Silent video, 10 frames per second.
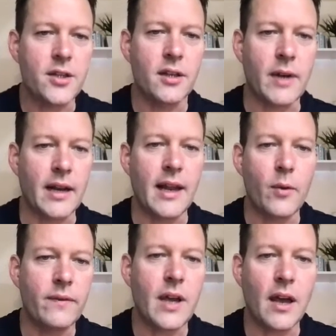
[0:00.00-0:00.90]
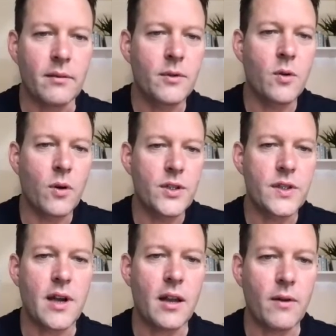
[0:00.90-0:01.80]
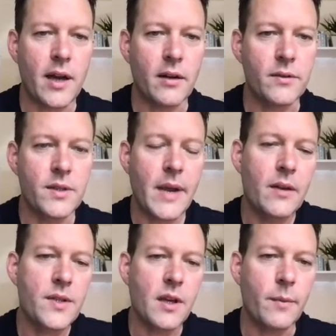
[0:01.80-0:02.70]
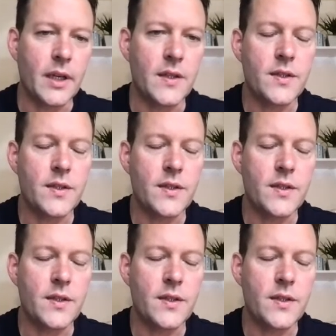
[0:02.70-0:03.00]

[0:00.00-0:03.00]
And right now we've got gorgeous Colorado tomatoes coming in.